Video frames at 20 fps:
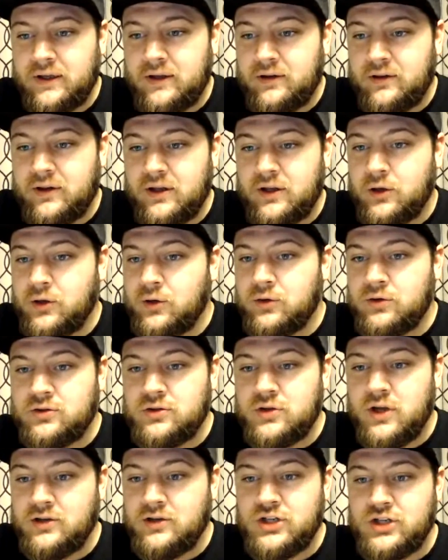you
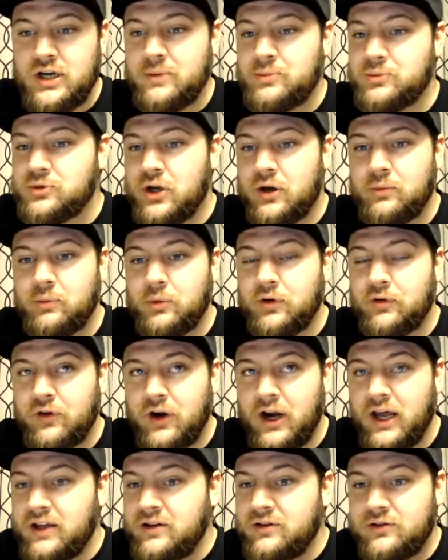and James Gunn were
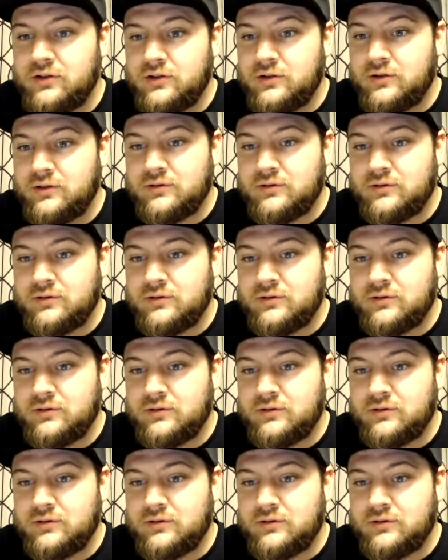friends.